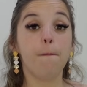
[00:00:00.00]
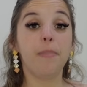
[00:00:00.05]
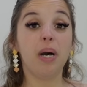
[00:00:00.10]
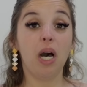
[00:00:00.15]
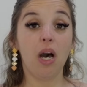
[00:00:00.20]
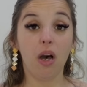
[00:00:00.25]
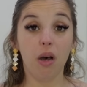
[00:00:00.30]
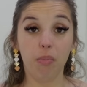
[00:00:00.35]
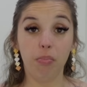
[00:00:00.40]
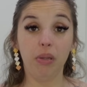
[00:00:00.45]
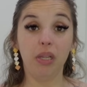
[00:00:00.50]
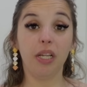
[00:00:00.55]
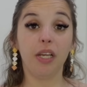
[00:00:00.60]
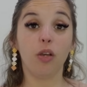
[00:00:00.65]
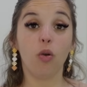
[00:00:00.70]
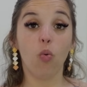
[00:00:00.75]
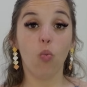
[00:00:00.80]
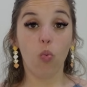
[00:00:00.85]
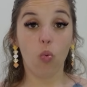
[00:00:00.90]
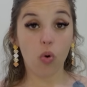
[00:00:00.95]

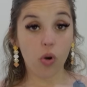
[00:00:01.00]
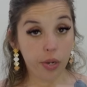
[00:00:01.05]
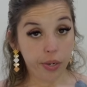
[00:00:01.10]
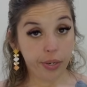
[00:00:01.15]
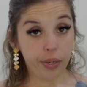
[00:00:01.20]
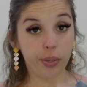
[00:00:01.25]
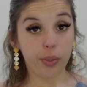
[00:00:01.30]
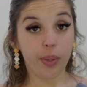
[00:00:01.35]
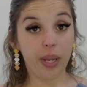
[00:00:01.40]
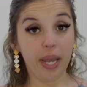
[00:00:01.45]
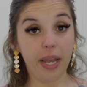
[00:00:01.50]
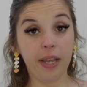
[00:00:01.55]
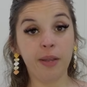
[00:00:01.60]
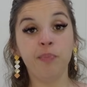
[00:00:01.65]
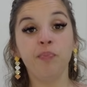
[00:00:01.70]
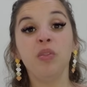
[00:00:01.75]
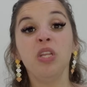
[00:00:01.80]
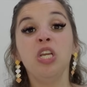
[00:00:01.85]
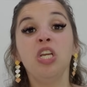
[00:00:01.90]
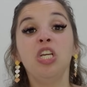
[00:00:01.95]
public water, okay?